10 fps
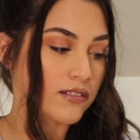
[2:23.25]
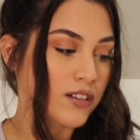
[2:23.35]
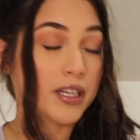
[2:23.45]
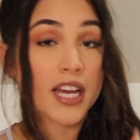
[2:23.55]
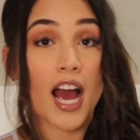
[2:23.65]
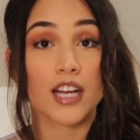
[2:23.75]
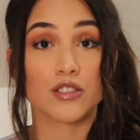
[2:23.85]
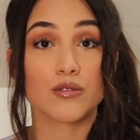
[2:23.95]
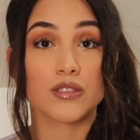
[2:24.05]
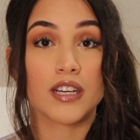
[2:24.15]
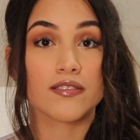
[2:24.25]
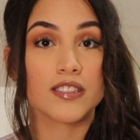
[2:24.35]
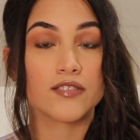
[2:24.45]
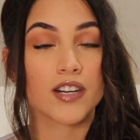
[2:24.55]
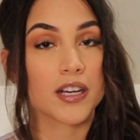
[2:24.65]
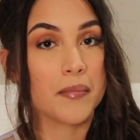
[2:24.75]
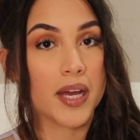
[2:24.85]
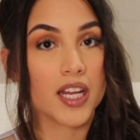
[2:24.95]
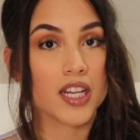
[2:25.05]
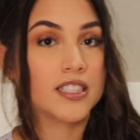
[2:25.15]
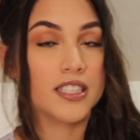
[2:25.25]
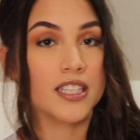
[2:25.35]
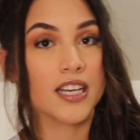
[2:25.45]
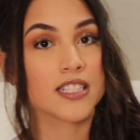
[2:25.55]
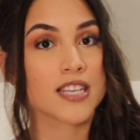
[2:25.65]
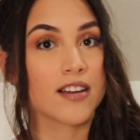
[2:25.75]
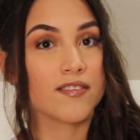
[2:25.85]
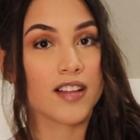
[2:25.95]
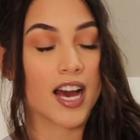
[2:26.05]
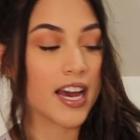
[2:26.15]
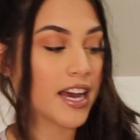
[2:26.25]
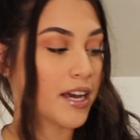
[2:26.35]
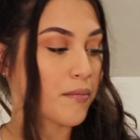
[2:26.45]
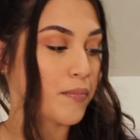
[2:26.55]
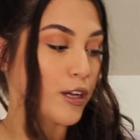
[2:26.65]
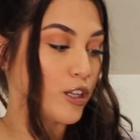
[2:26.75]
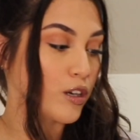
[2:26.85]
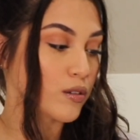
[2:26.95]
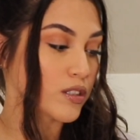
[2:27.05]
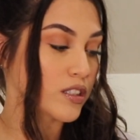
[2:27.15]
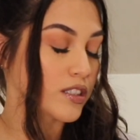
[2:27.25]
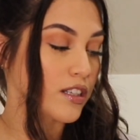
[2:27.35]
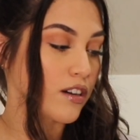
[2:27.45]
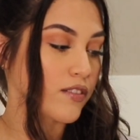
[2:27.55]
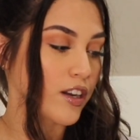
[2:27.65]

But yeah, I do definitely recommend the anti-flathead pillows and stuff.